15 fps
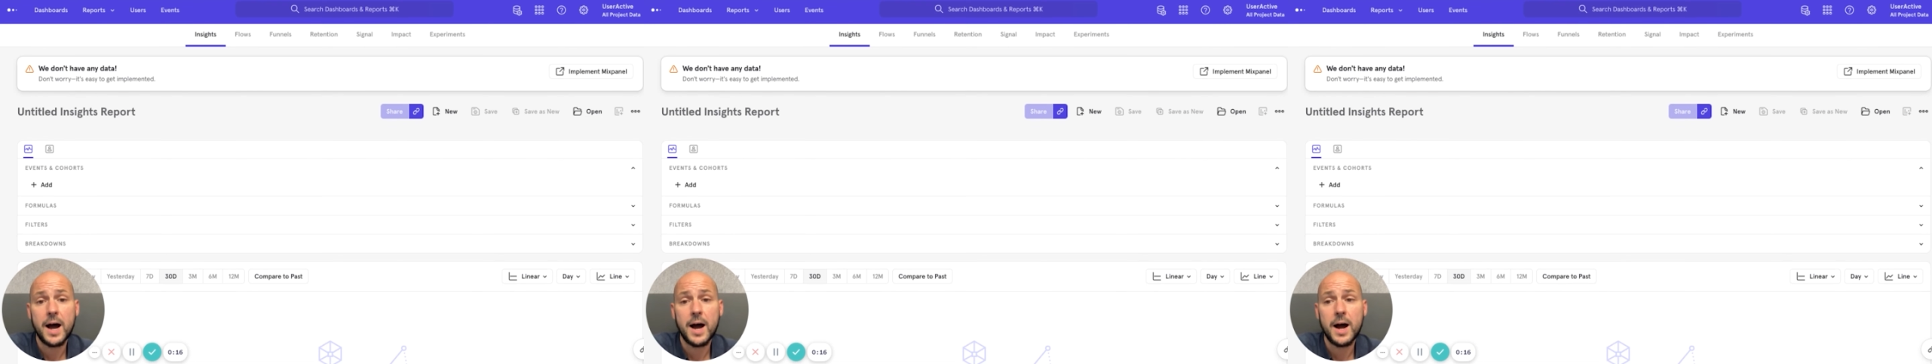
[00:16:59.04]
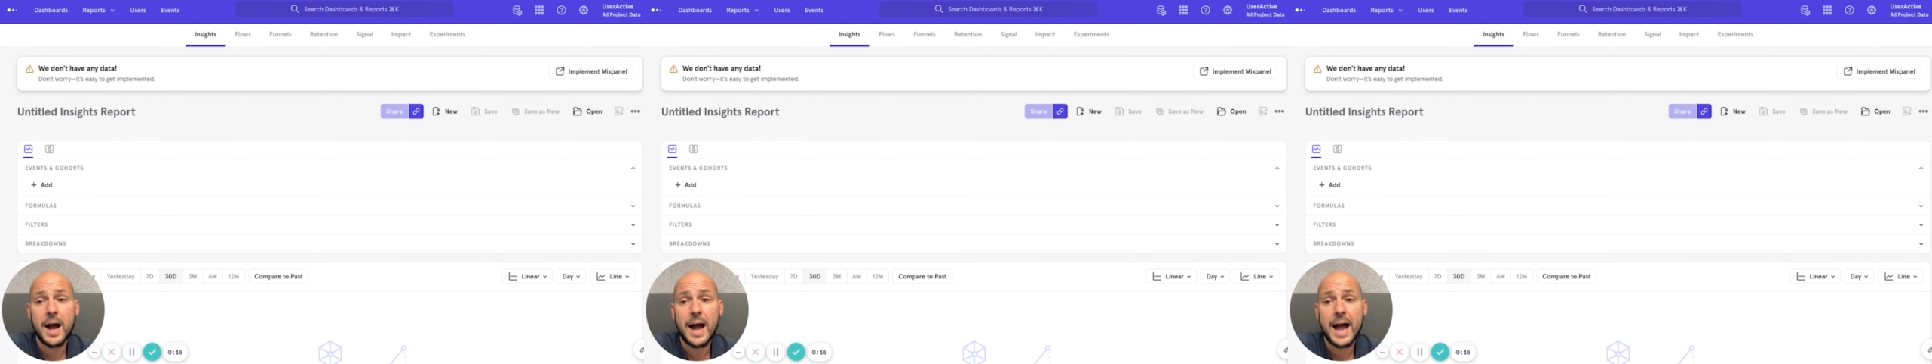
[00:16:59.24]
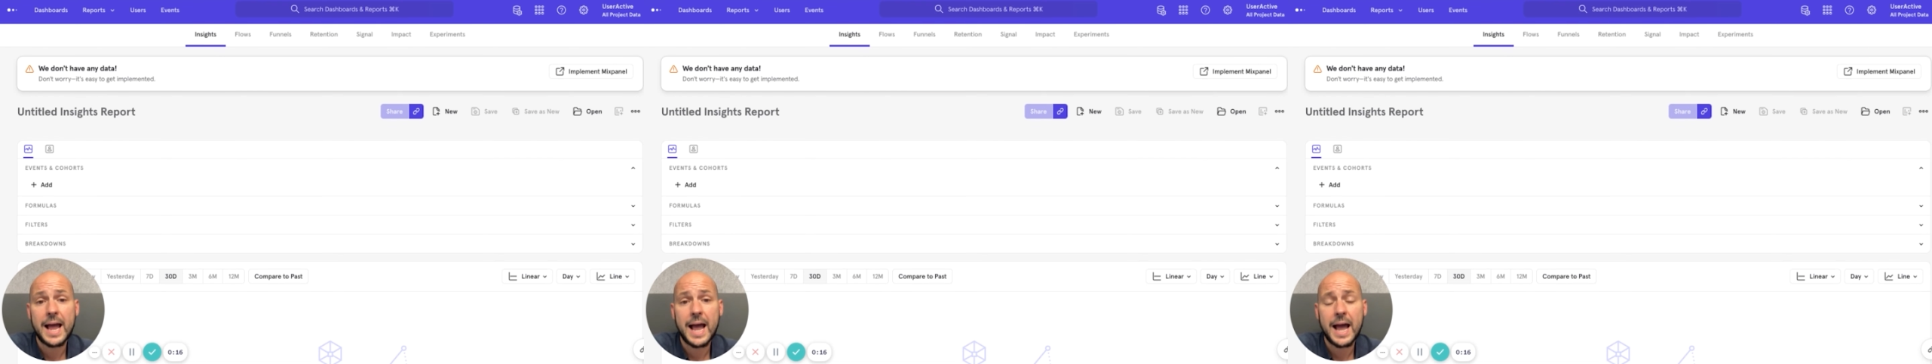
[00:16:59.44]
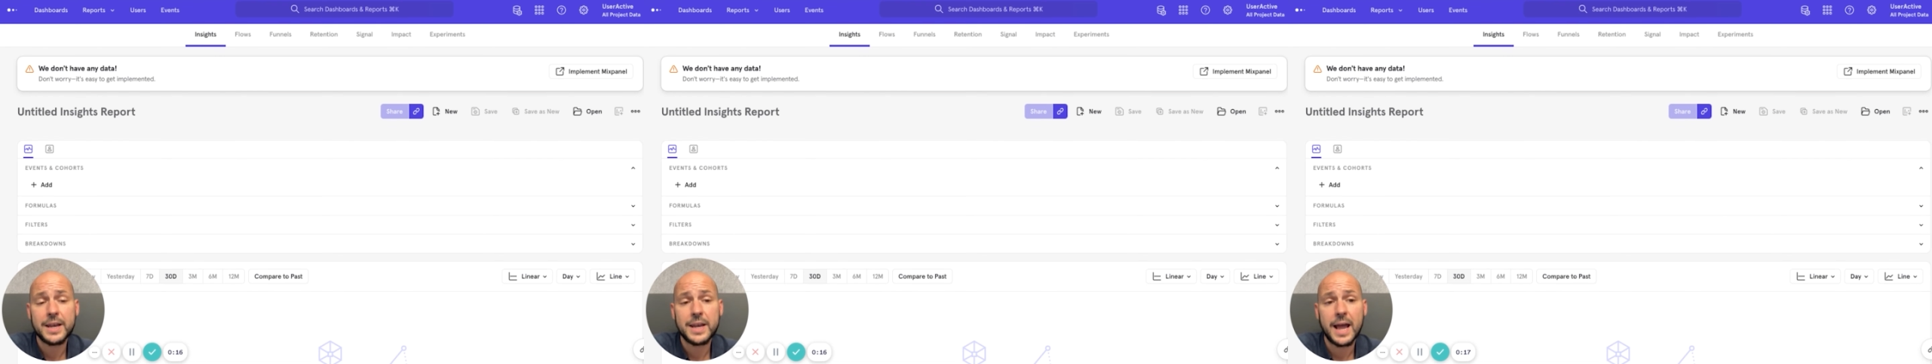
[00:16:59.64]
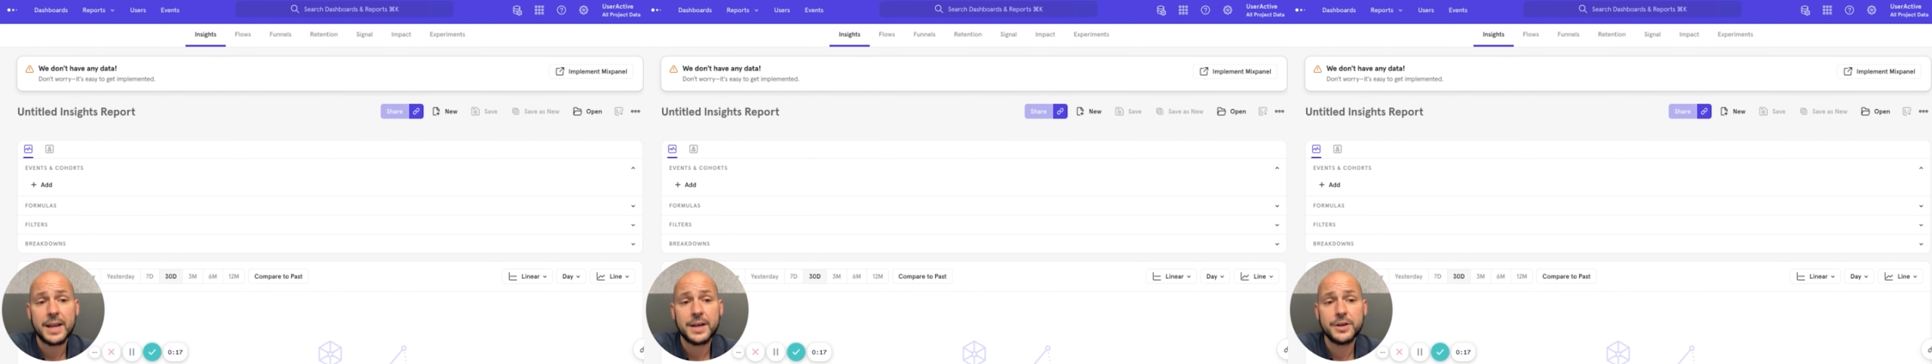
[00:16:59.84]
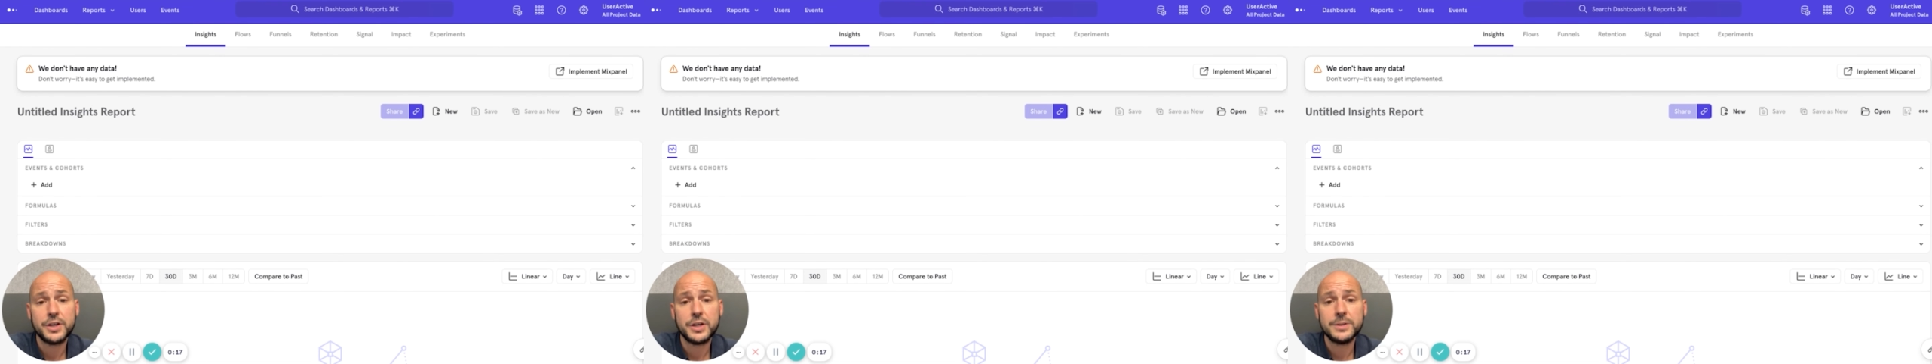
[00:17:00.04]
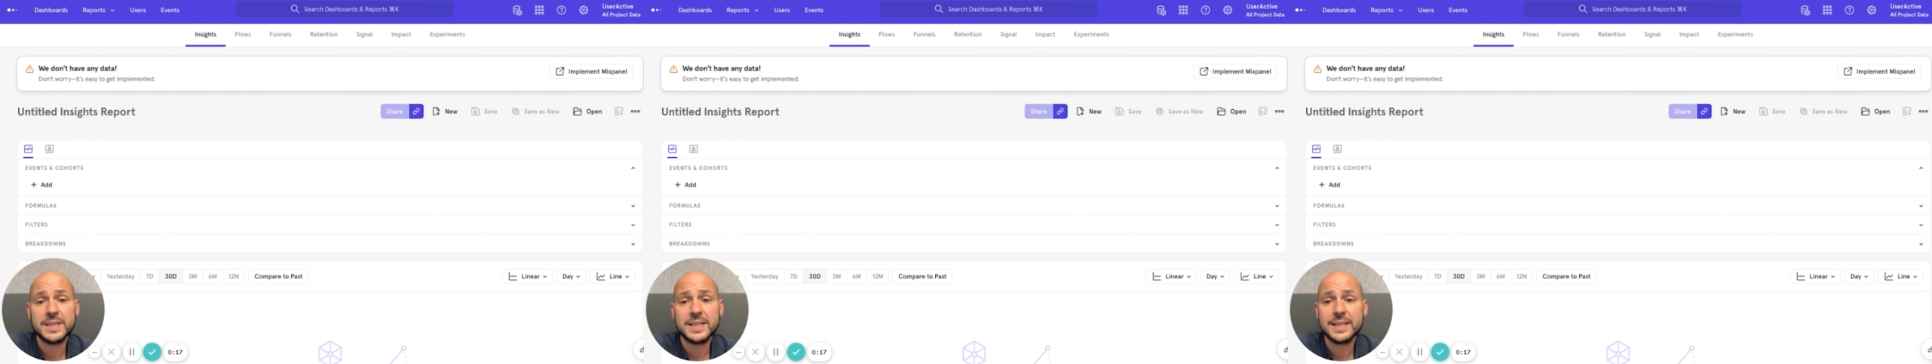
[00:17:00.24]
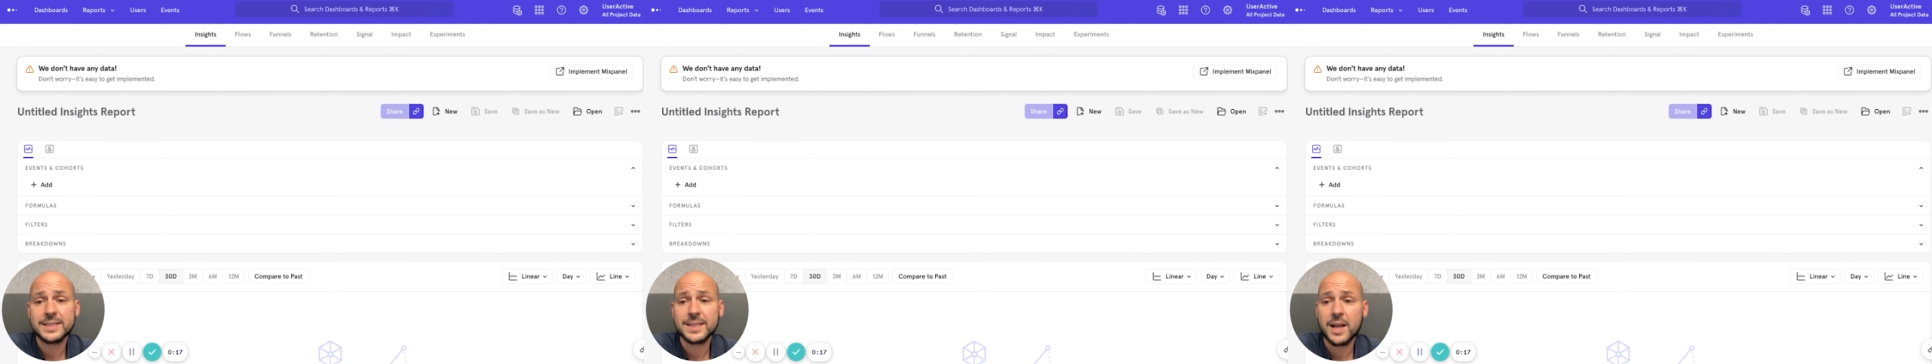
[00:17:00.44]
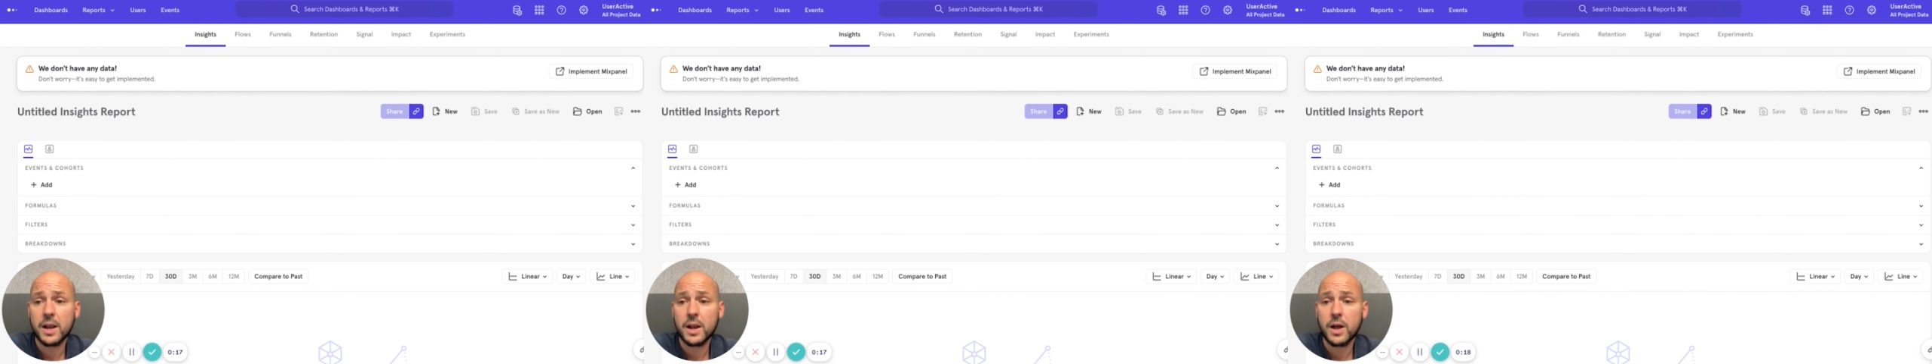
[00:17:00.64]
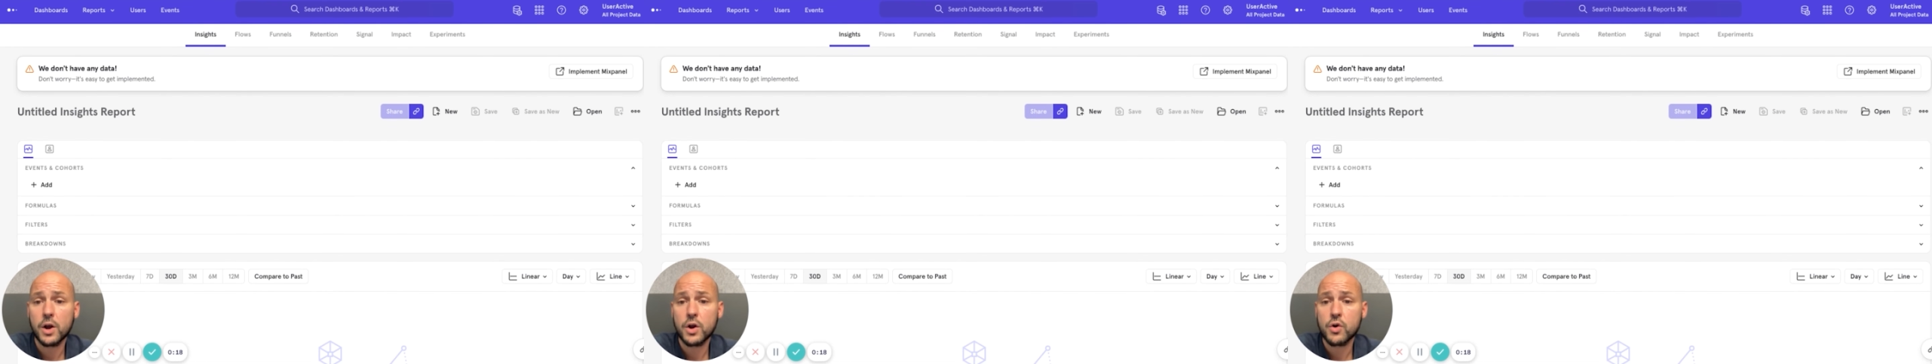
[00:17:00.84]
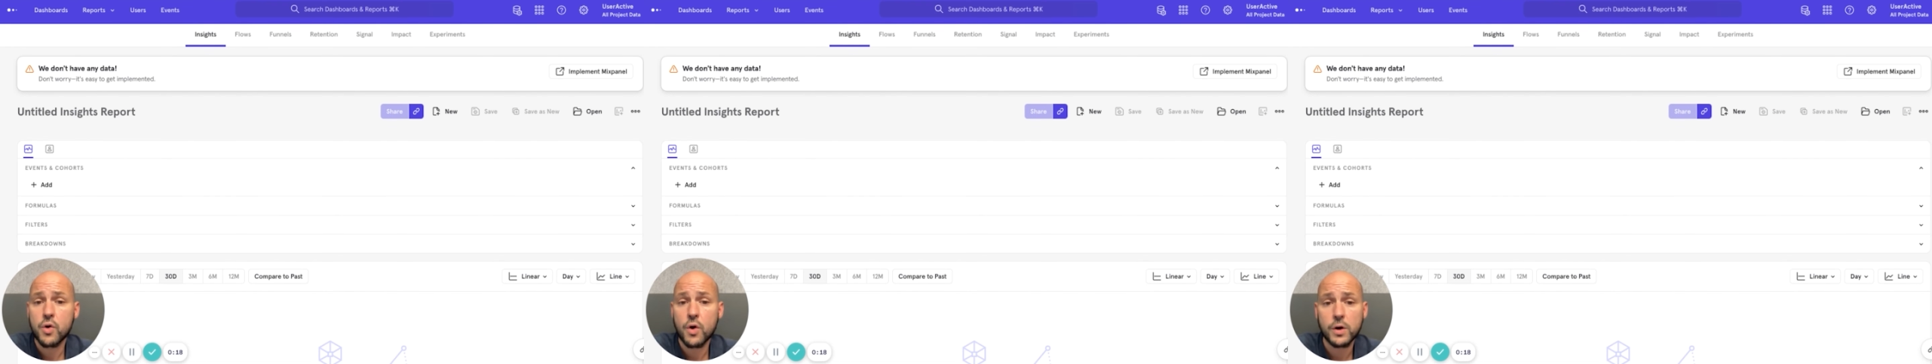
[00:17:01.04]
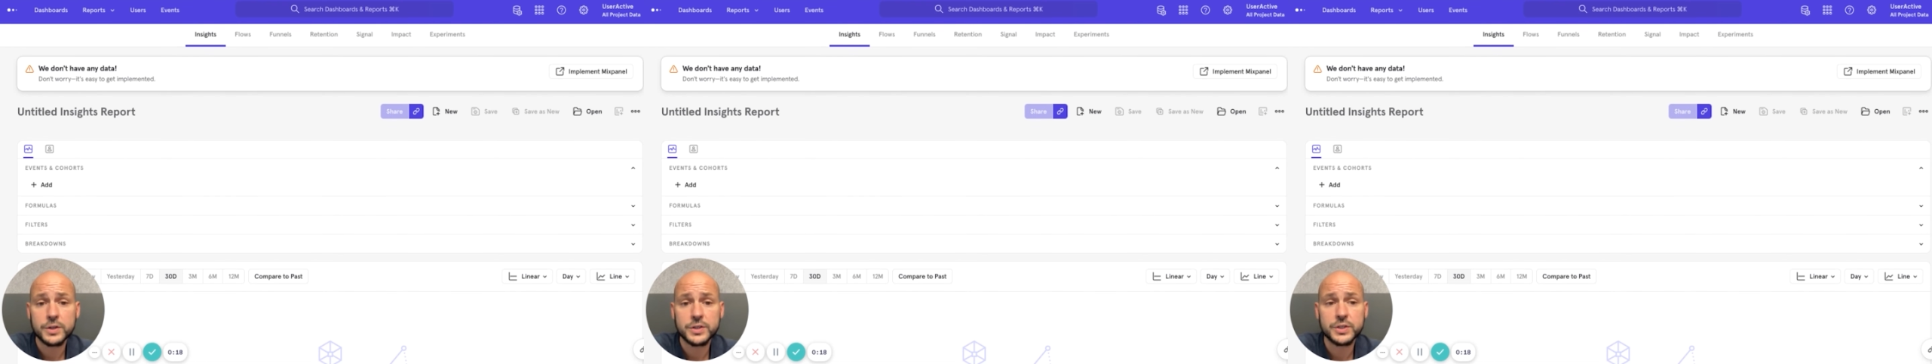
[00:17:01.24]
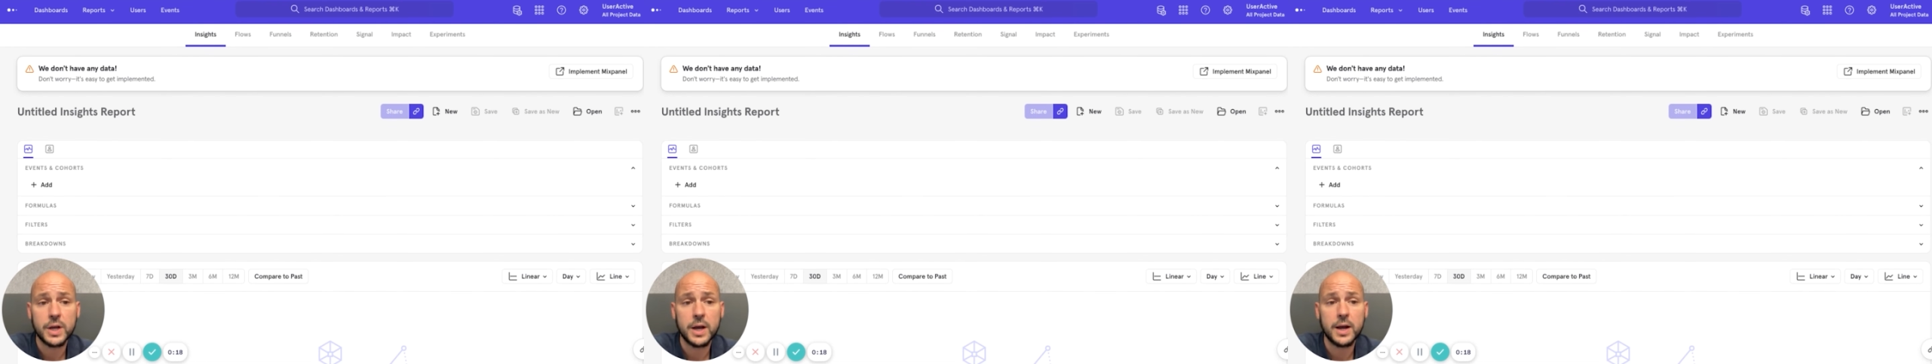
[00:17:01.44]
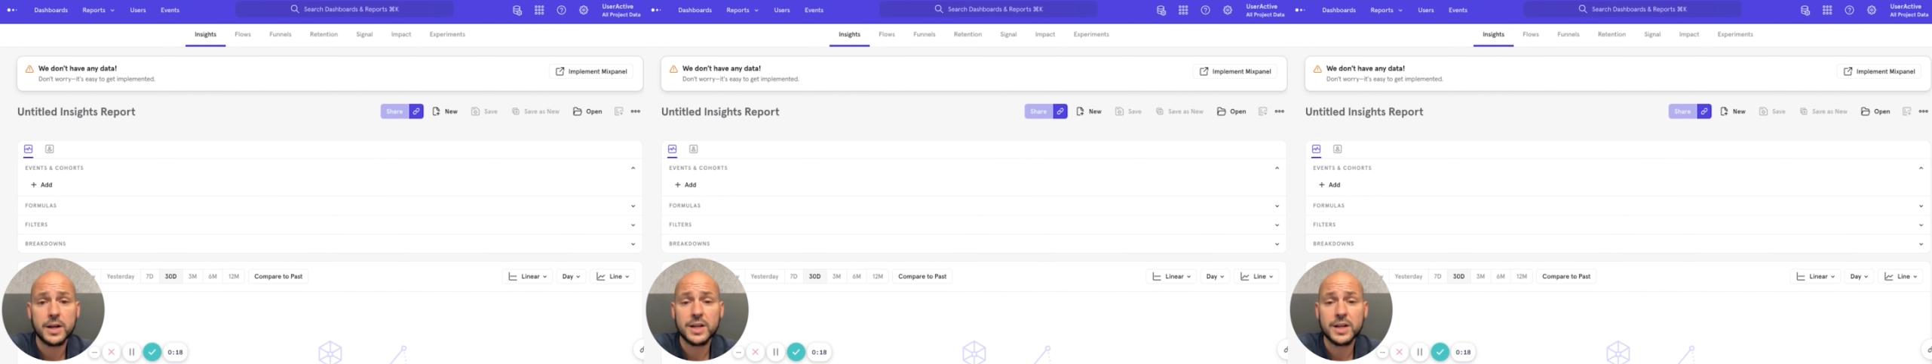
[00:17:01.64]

and using this color across